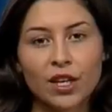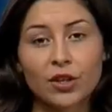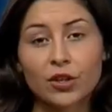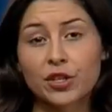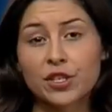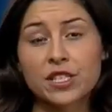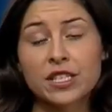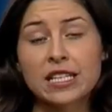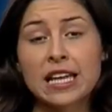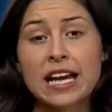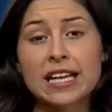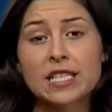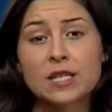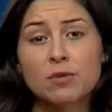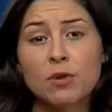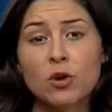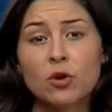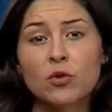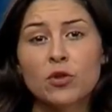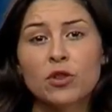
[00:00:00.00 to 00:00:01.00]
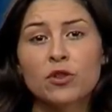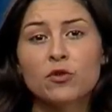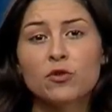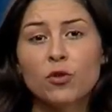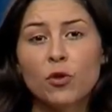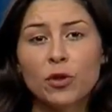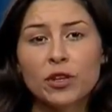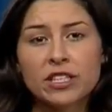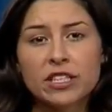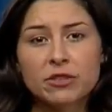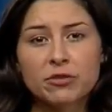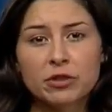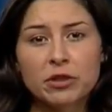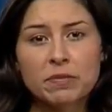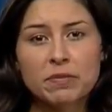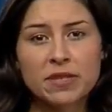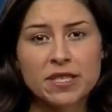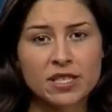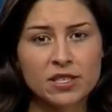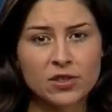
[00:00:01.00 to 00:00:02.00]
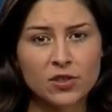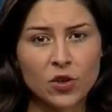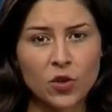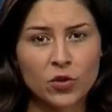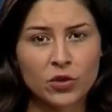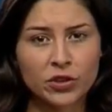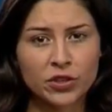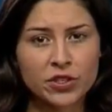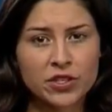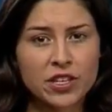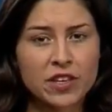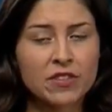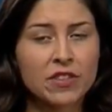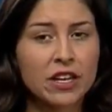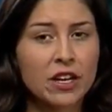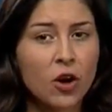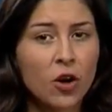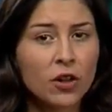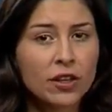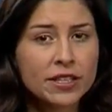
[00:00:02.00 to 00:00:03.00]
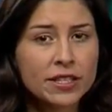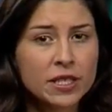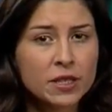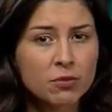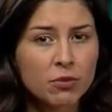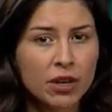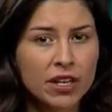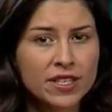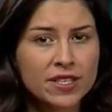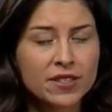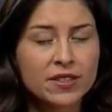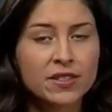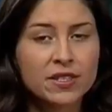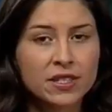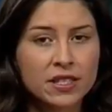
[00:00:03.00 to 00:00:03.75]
Kristen, I spoke with four different business owners and they all expressed the